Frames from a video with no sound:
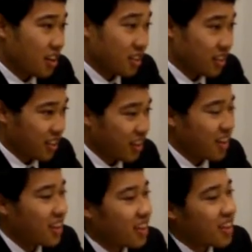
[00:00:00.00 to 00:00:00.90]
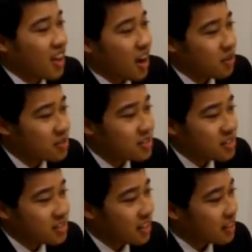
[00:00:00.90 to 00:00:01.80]
I would
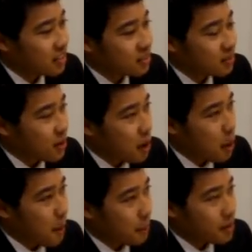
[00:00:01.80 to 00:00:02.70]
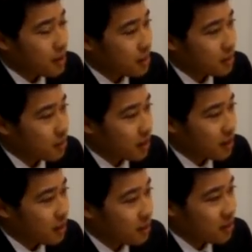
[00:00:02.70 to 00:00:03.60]
just, like, talk
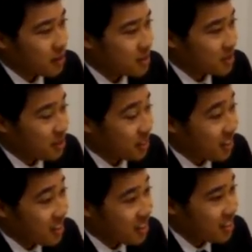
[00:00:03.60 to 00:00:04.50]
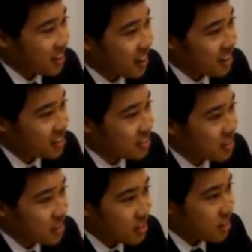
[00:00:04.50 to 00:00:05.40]
about what's going on, not
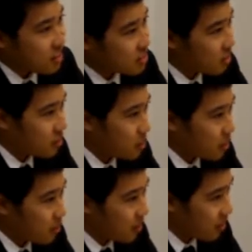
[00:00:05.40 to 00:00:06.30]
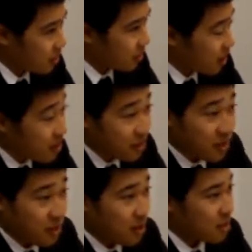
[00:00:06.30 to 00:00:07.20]
generally about my health.
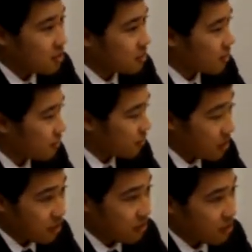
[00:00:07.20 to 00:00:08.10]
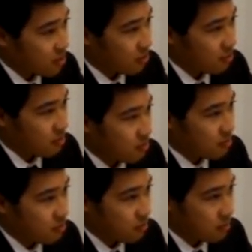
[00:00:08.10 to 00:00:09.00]
I defer from
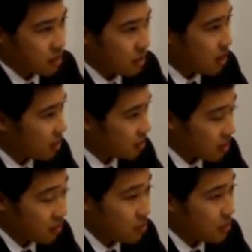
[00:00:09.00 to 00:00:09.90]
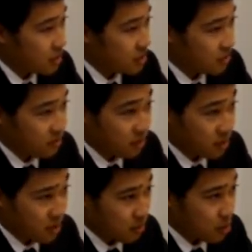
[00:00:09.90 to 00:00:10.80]
the health of the patient
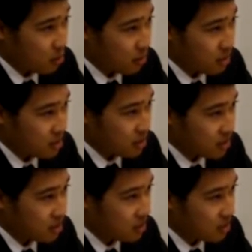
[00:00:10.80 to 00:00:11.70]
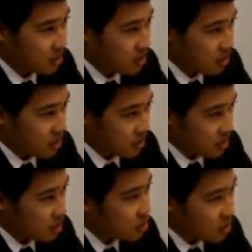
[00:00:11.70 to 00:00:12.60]
for that moment. Just
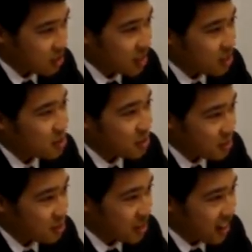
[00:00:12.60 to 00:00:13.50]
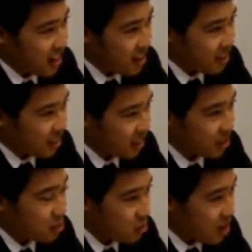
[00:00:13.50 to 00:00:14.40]
show that you do care,
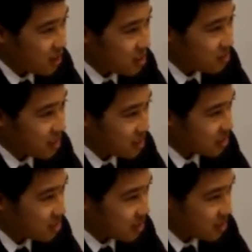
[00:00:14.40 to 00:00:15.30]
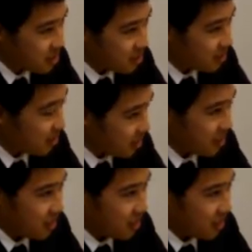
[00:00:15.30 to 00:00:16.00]
like you want to be interested in